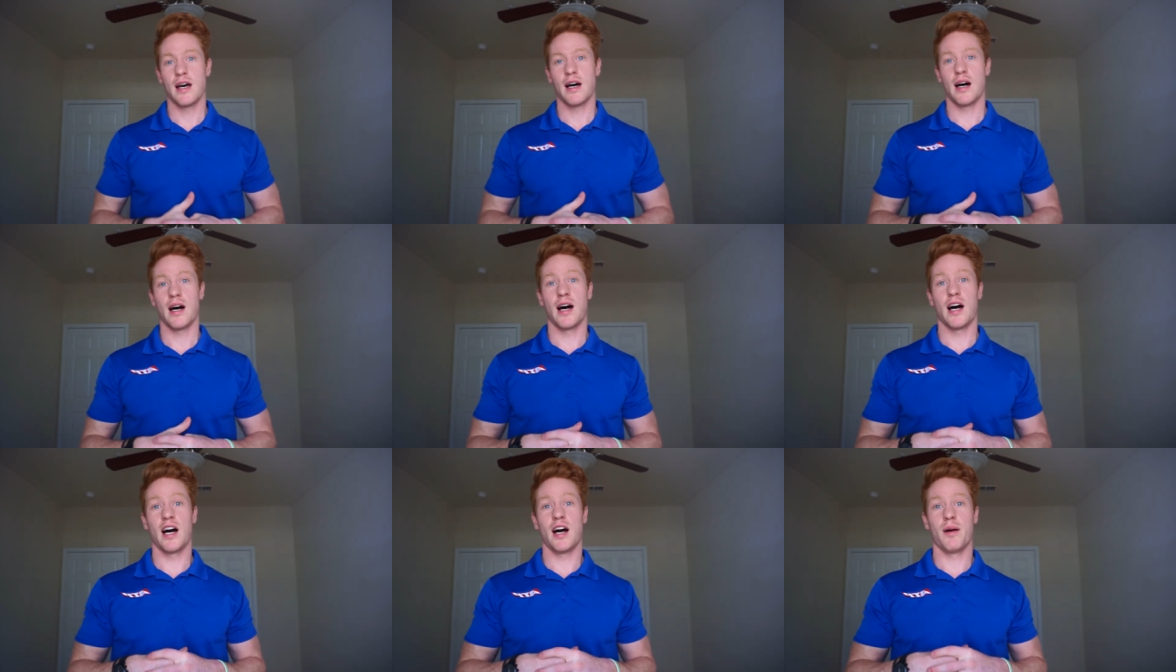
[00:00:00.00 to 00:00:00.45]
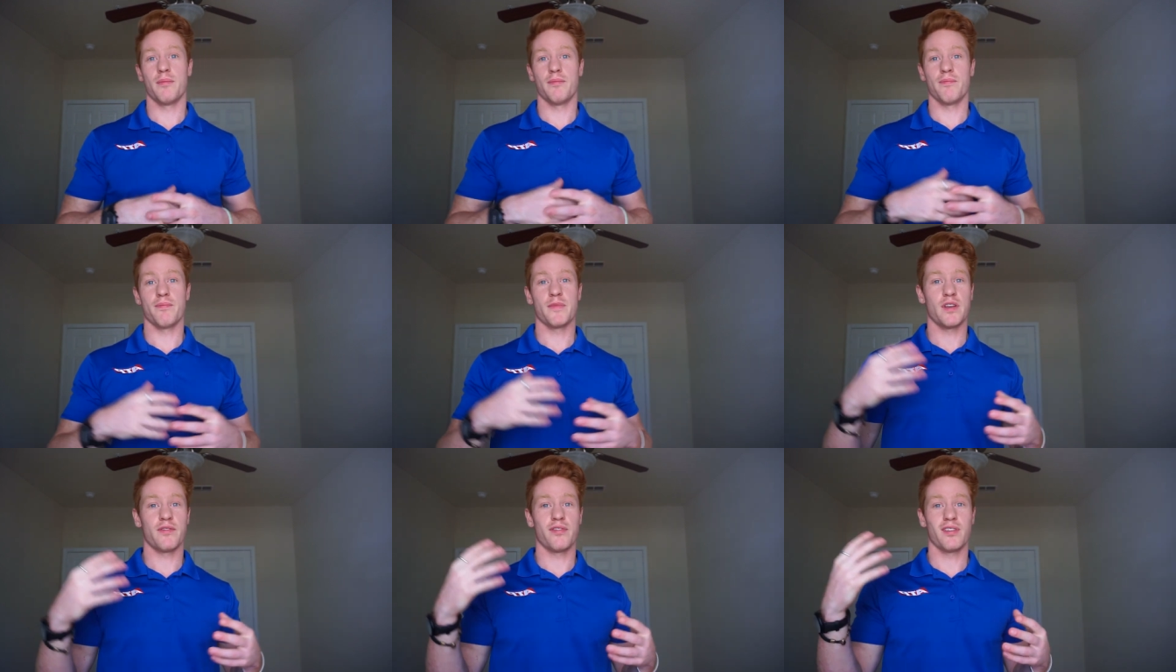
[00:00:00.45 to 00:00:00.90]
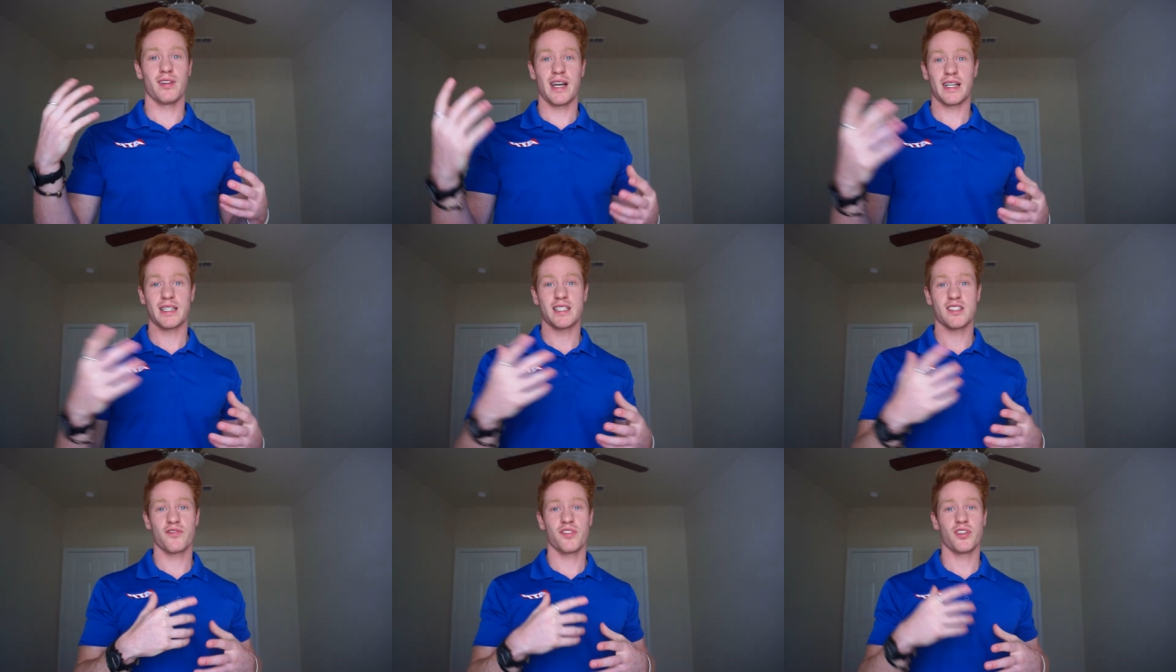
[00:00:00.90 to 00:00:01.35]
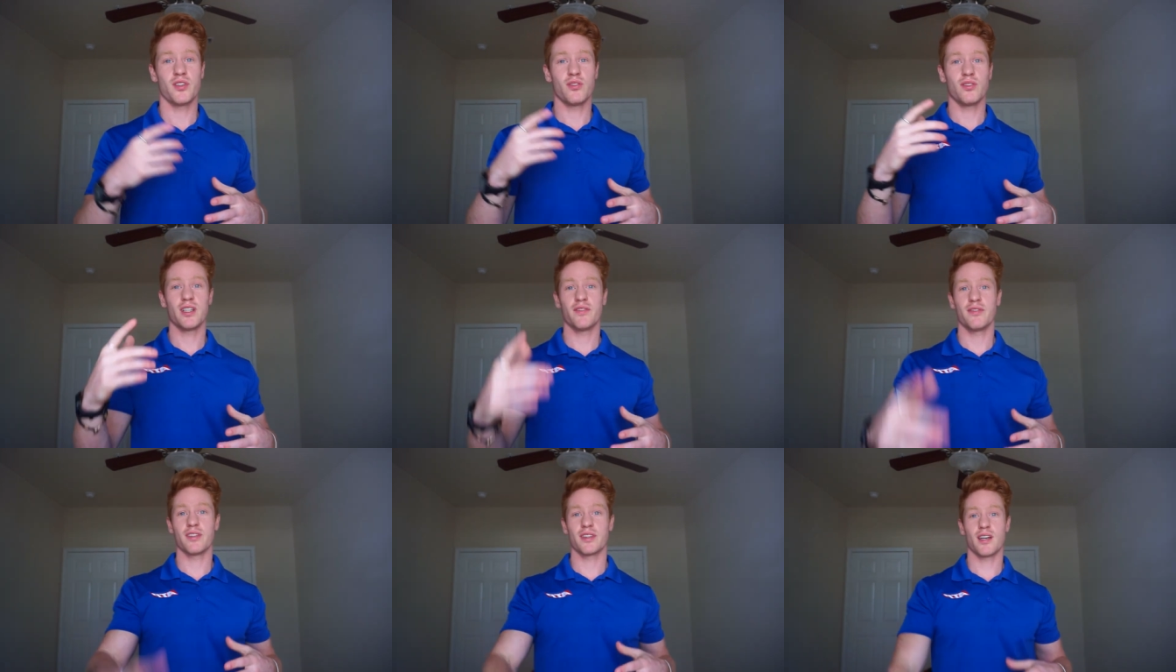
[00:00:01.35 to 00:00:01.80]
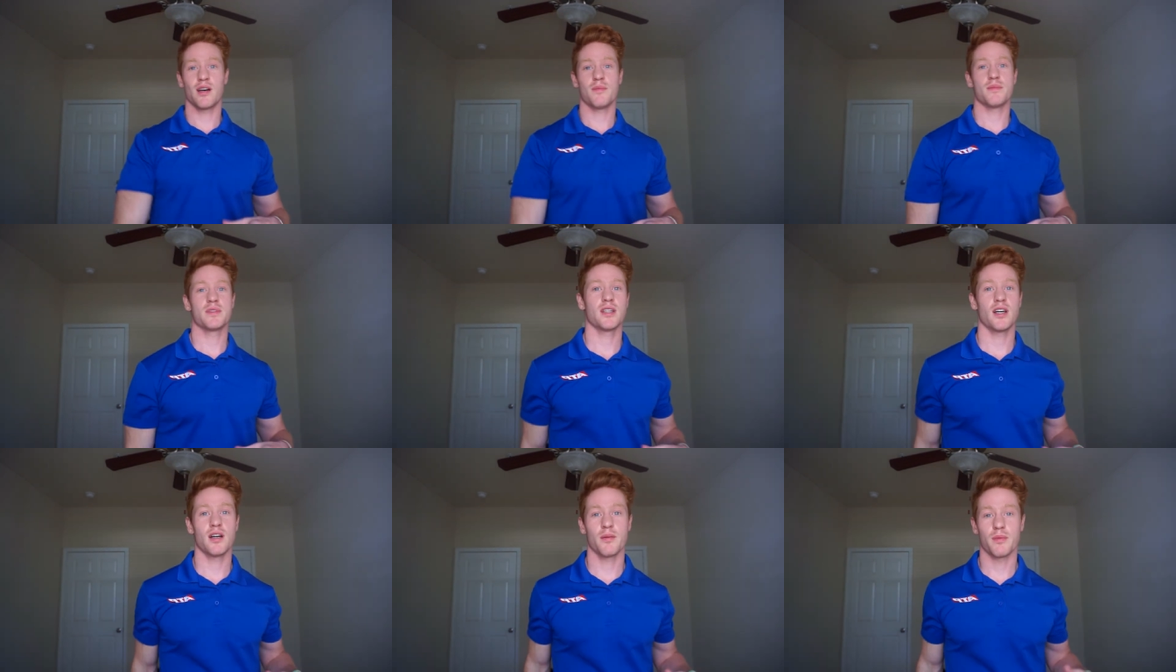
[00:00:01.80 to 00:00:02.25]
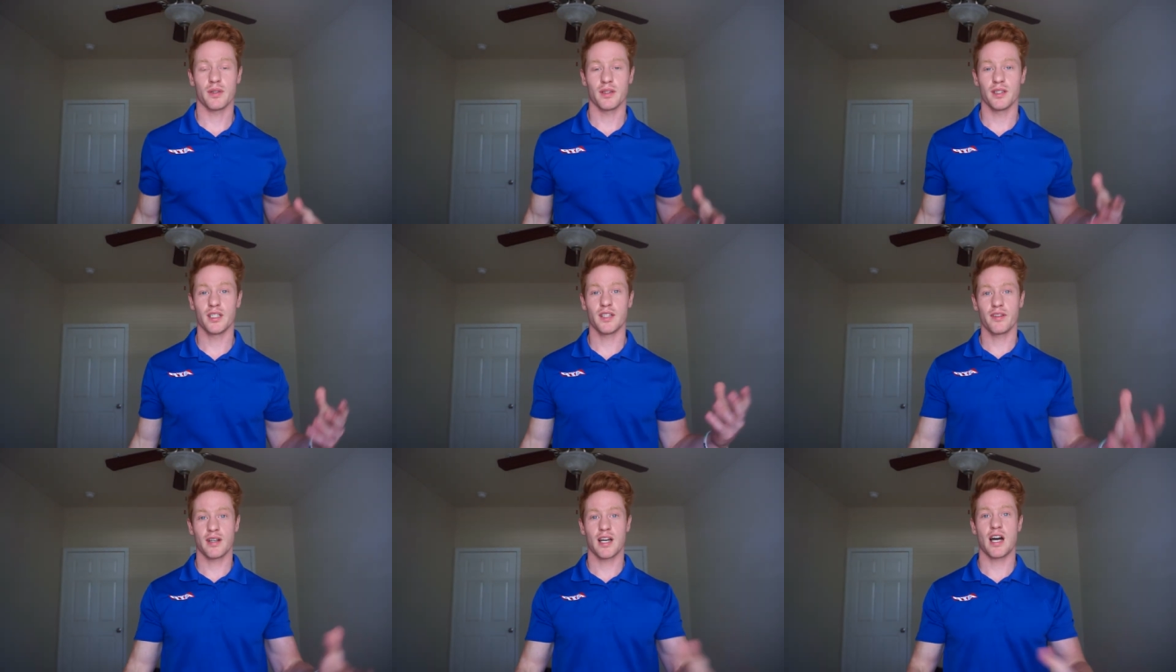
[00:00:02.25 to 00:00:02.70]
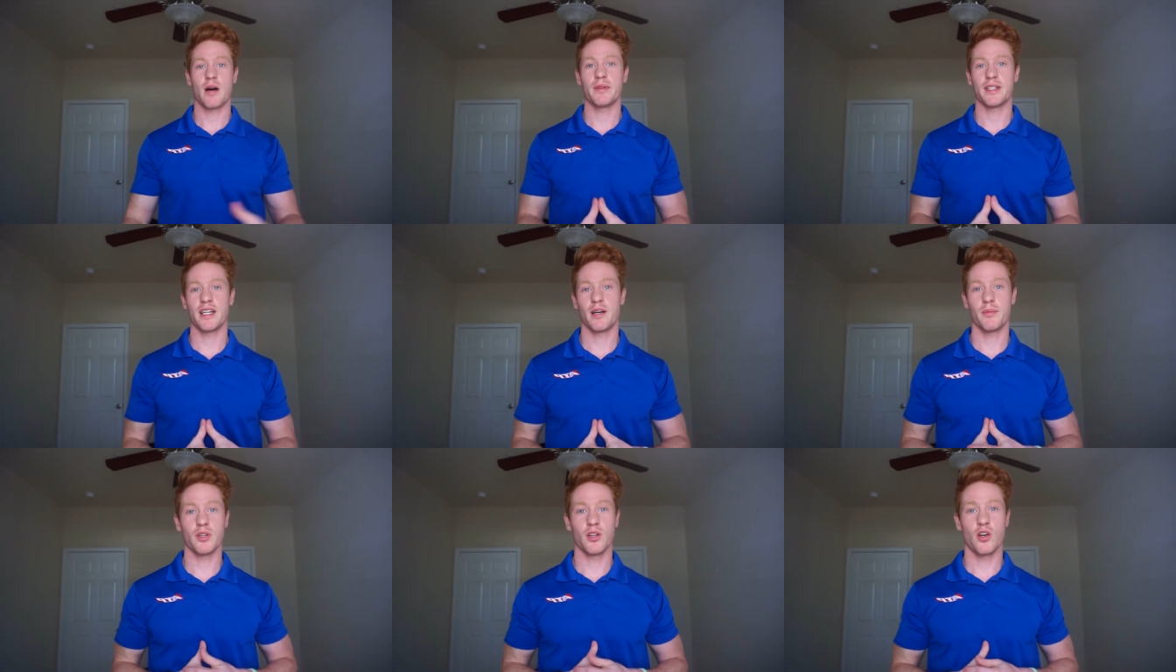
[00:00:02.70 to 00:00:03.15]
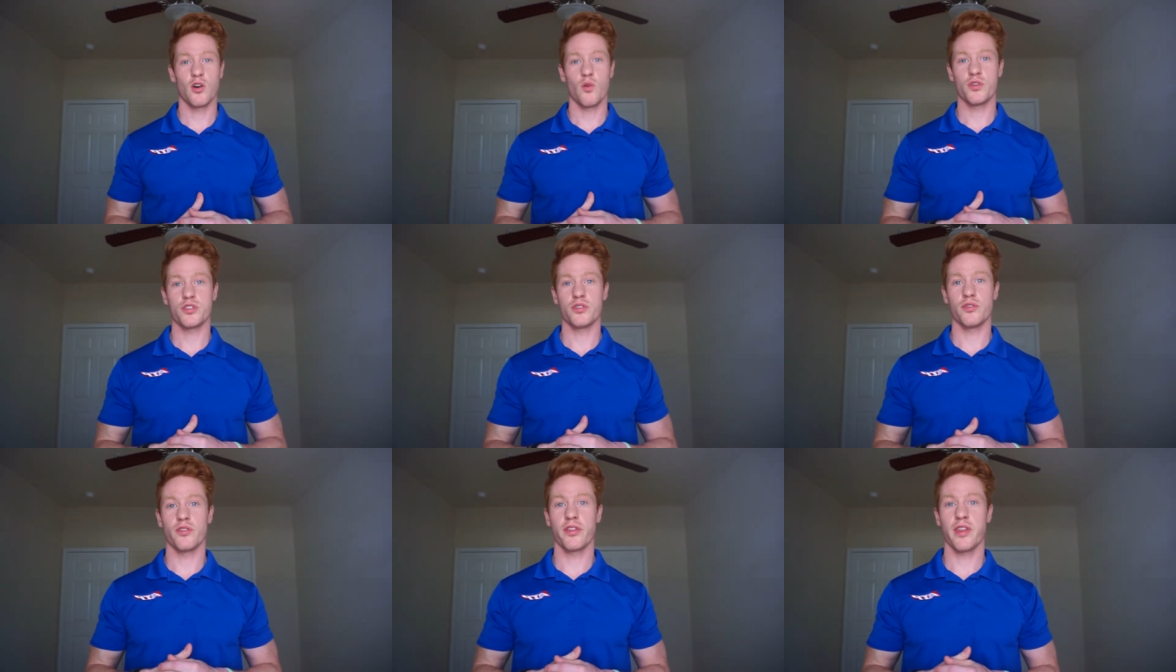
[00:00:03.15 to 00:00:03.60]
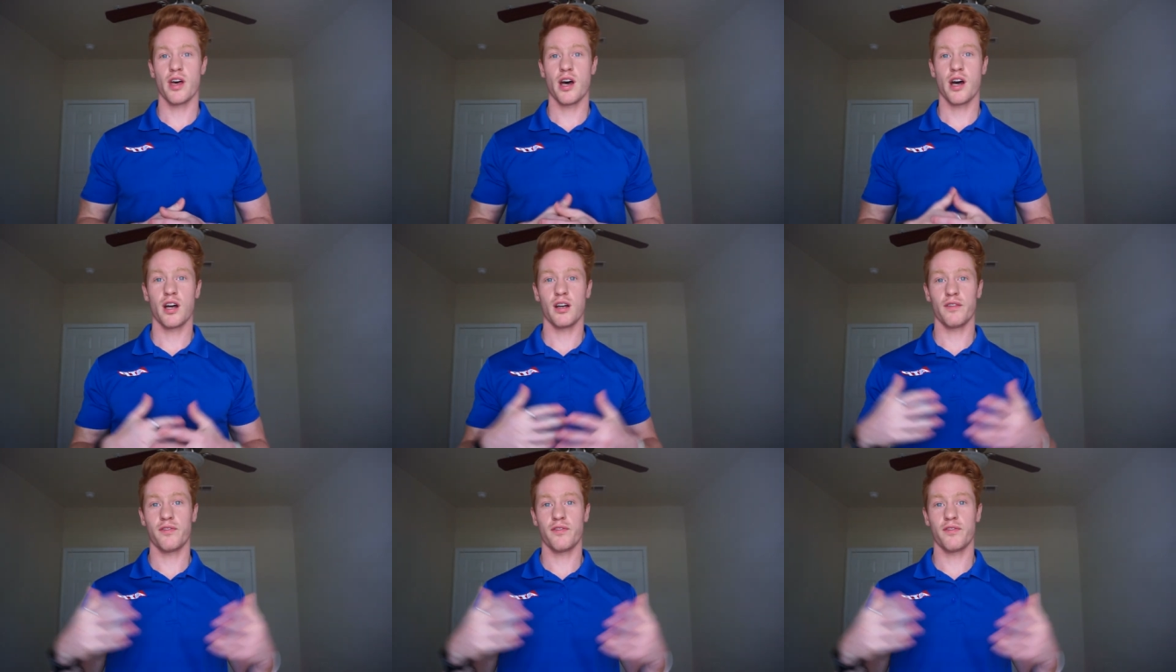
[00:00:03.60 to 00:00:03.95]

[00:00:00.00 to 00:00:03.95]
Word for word: Um, if you like this video, leave a thumbs up, leave a comment down below what you thought.